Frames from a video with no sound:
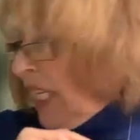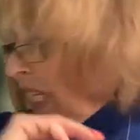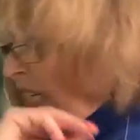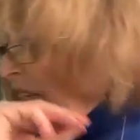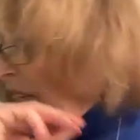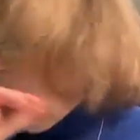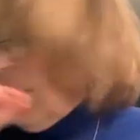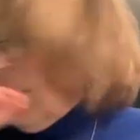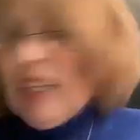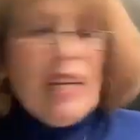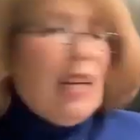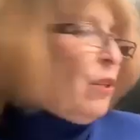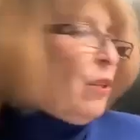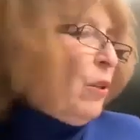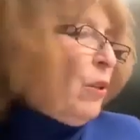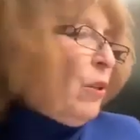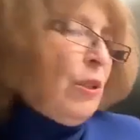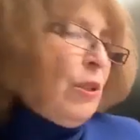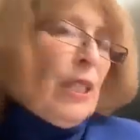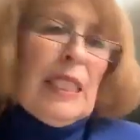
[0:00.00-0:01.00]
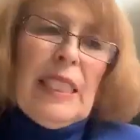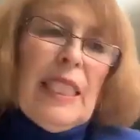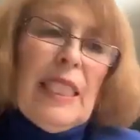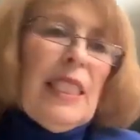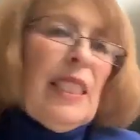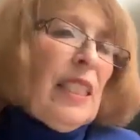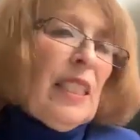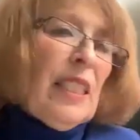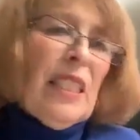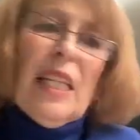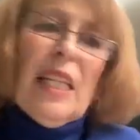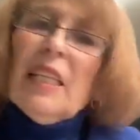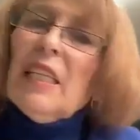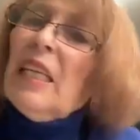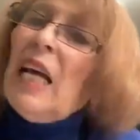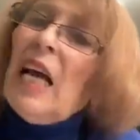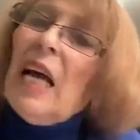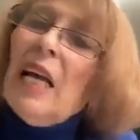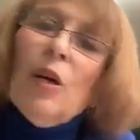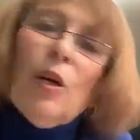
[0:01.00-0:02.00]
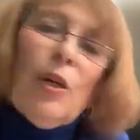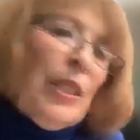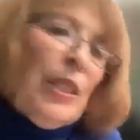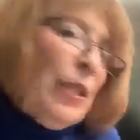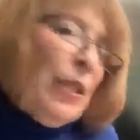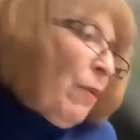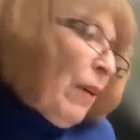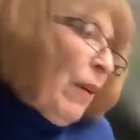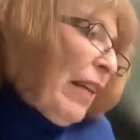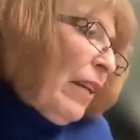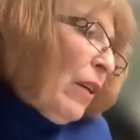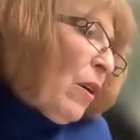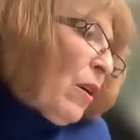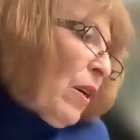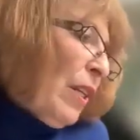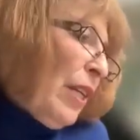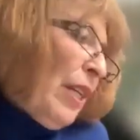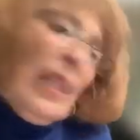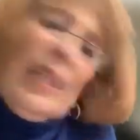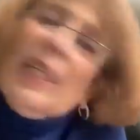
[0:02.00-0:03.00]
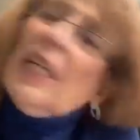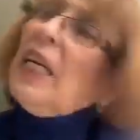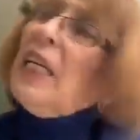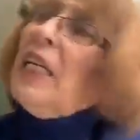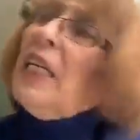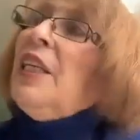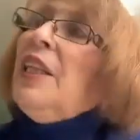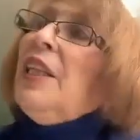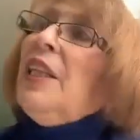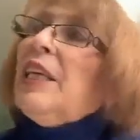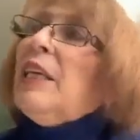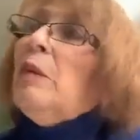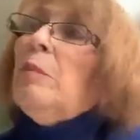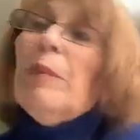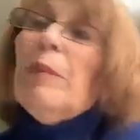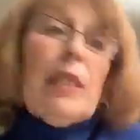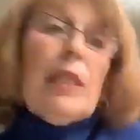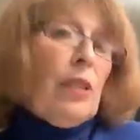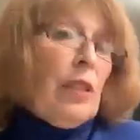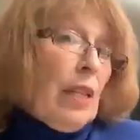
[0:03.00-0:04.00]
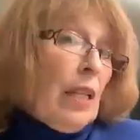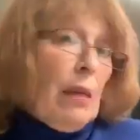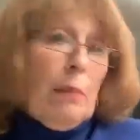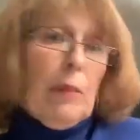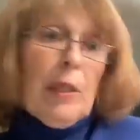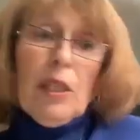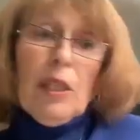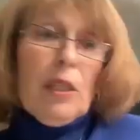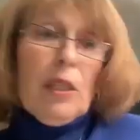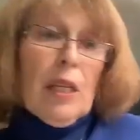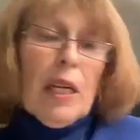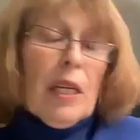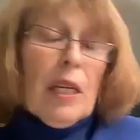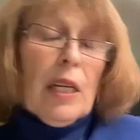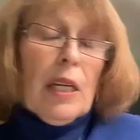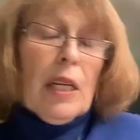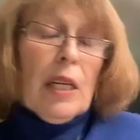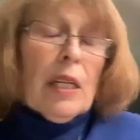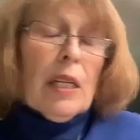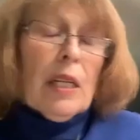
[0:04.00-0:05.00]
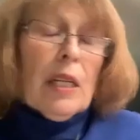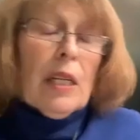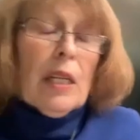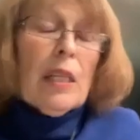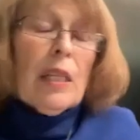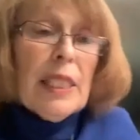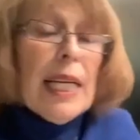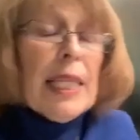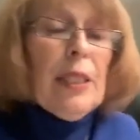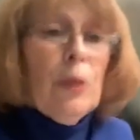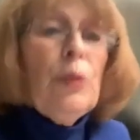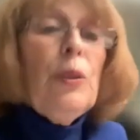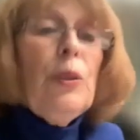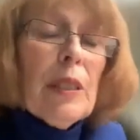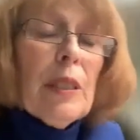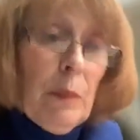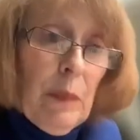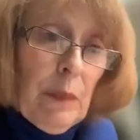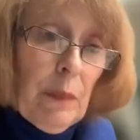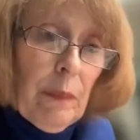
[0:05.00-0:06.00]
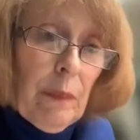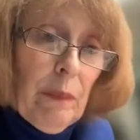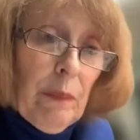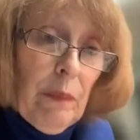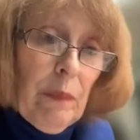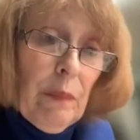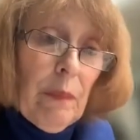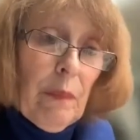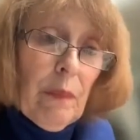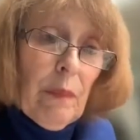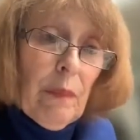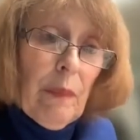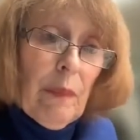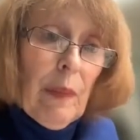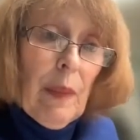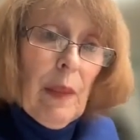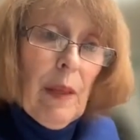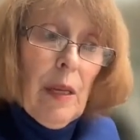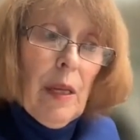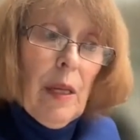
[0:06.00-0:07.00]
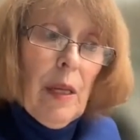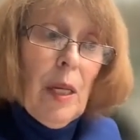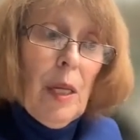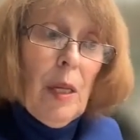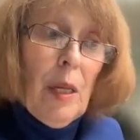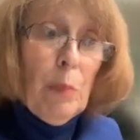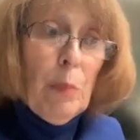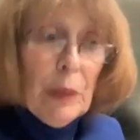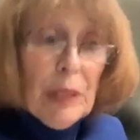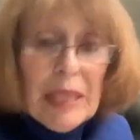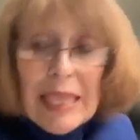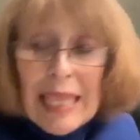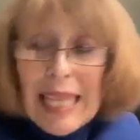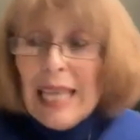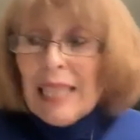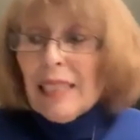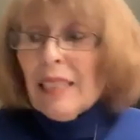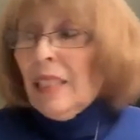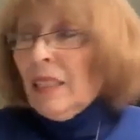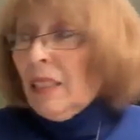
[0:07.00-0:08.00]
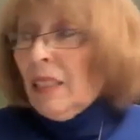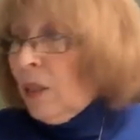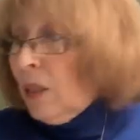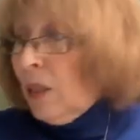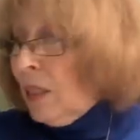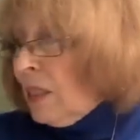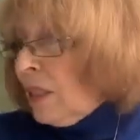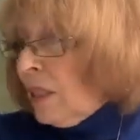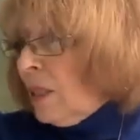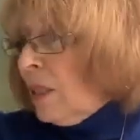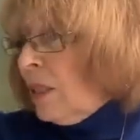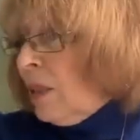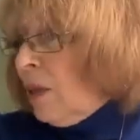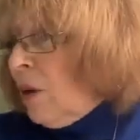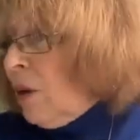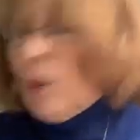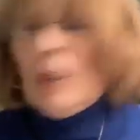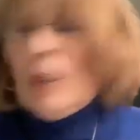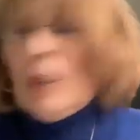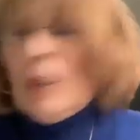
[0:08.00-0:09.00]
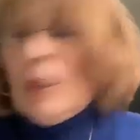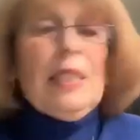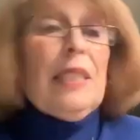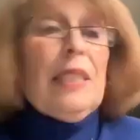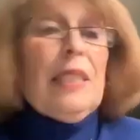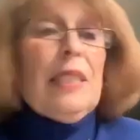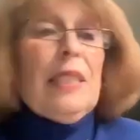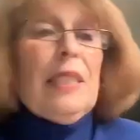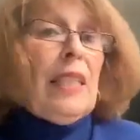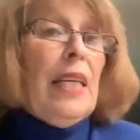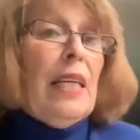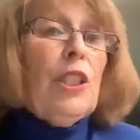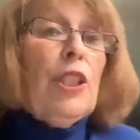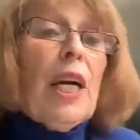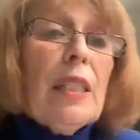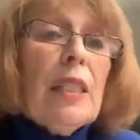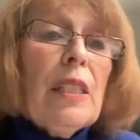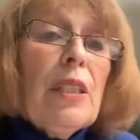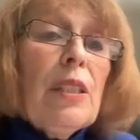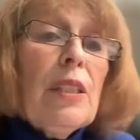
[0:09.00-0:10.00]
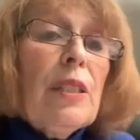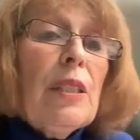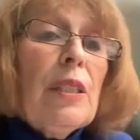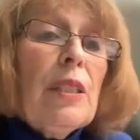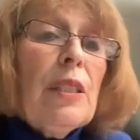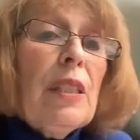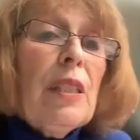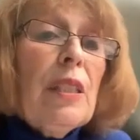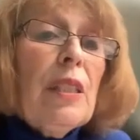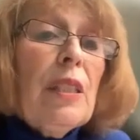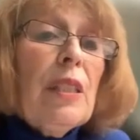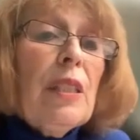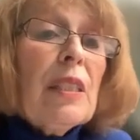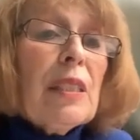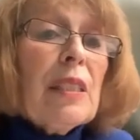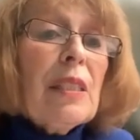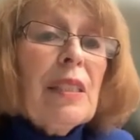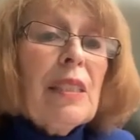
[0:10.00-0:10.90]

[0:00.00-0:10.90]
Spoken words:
If they don't exist and they're not on your radar, you're not going to think about them and you're not going to diagnose them. But that can cost the kid a childhood